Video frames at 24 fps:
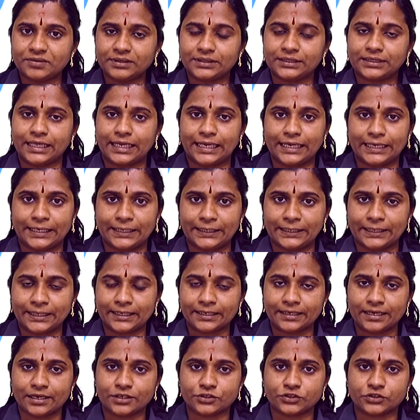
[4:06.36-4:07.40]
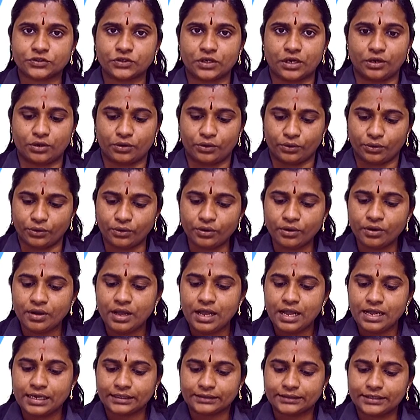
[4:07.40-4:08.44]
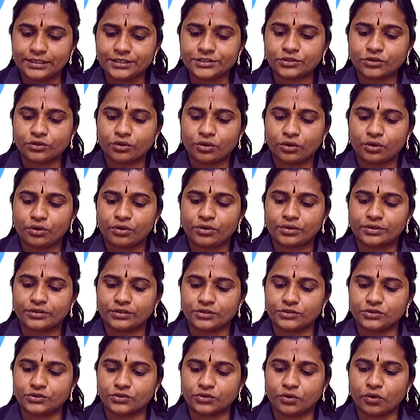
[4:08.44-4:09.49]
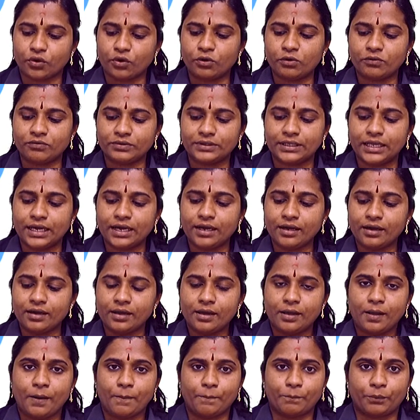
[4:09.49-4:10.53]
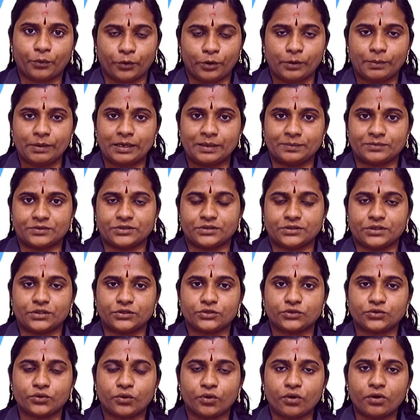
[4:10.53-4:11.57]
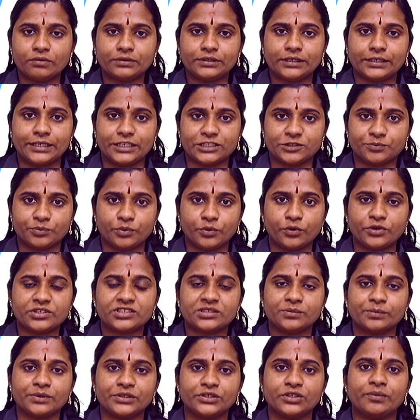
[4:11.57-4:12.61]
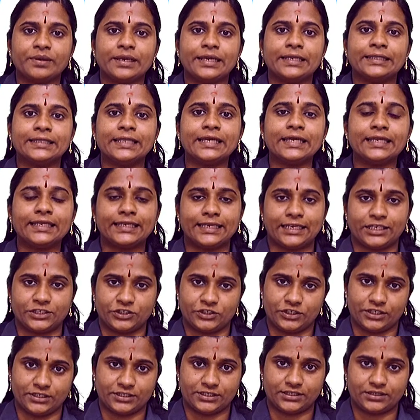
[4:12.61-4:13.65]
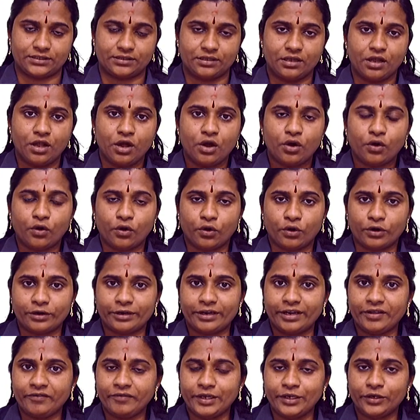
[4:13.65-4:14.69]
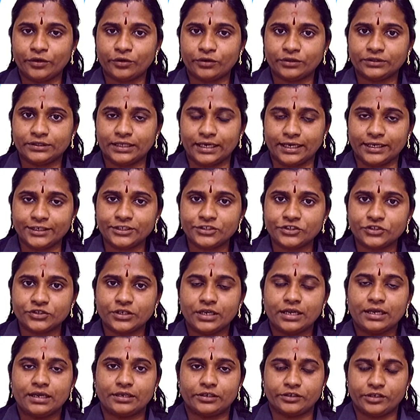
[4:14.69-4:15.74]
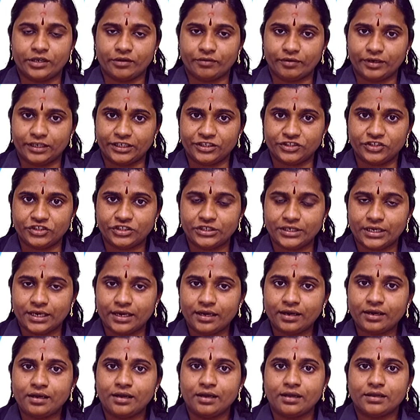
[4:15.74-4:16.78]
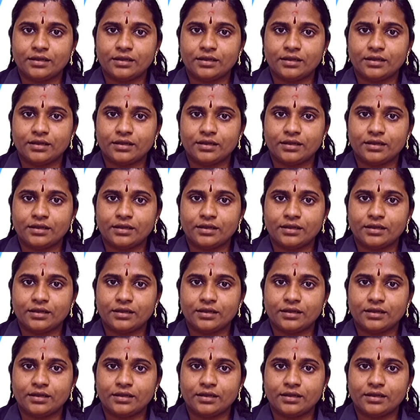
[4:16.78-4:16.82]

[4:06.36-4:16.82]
with the international law, this court solved the problems, solved the disputes between the nations. Already we know that in our India,